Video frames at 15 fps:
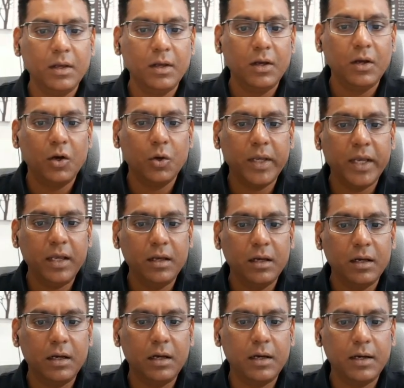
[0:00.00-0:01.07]
Okay,
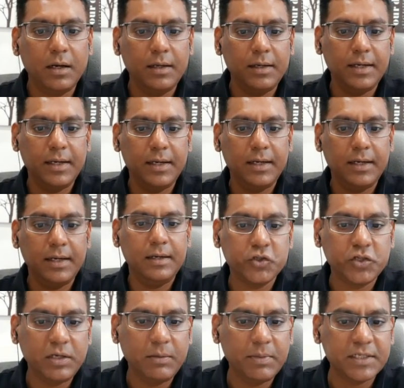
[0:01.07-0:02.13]

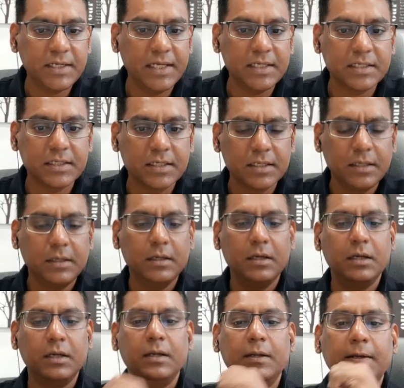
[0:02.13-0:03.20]
question number 6.
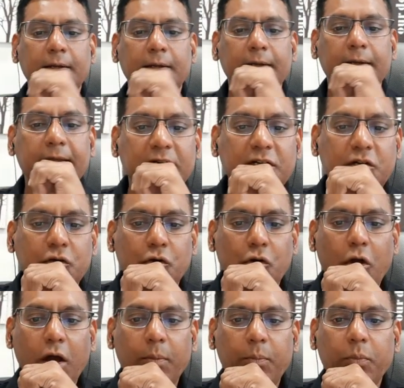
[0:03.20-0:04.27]
Let the
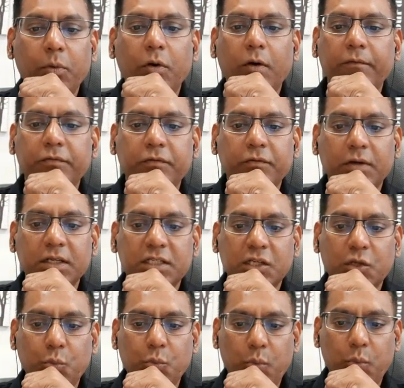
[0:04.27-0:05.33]
drop of a
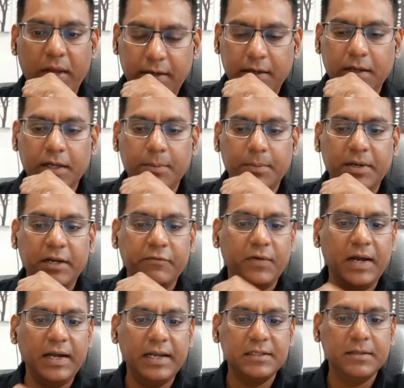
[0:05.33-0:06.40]
square be
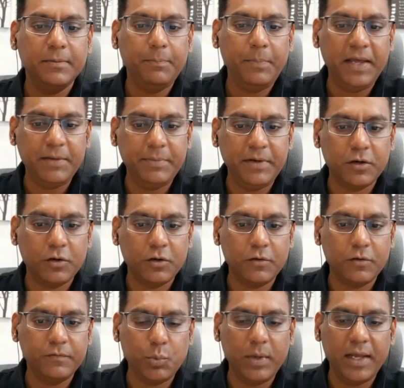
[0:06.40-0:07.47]
defined as the perimeter of the
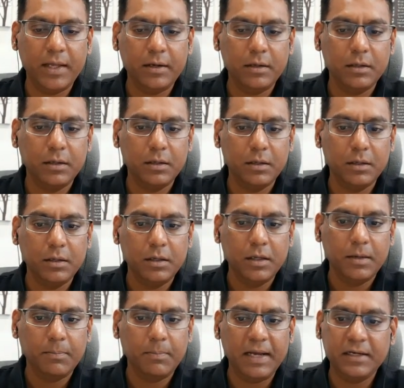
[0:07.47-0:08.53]
square
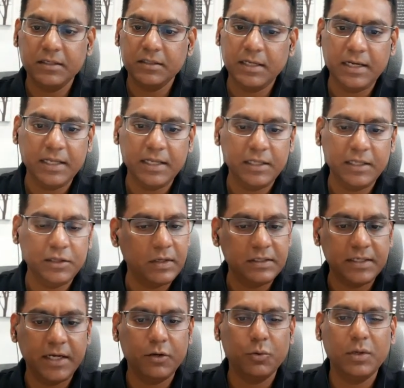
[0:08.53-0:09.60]
minus the length of one
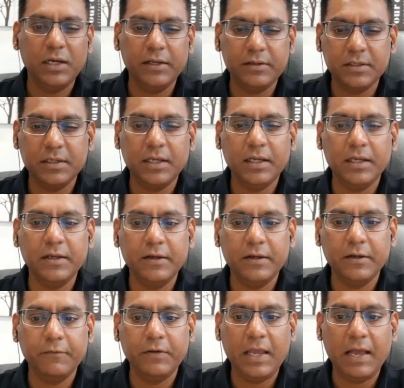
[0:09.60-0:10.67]
side. Okay, let's say
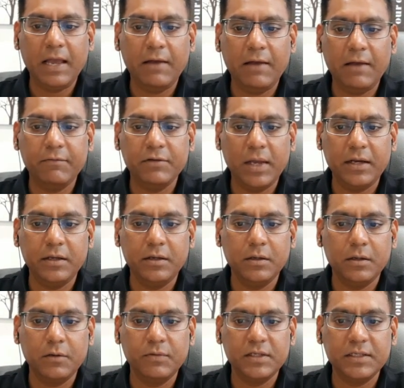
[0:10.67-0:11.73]
we have a square
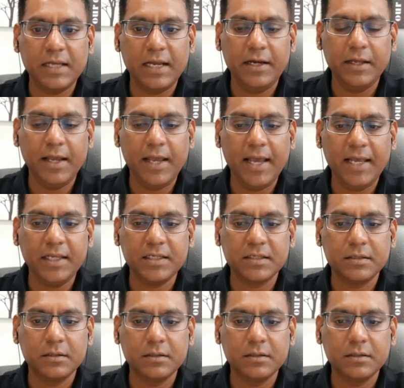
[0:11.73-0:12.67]
here with side x,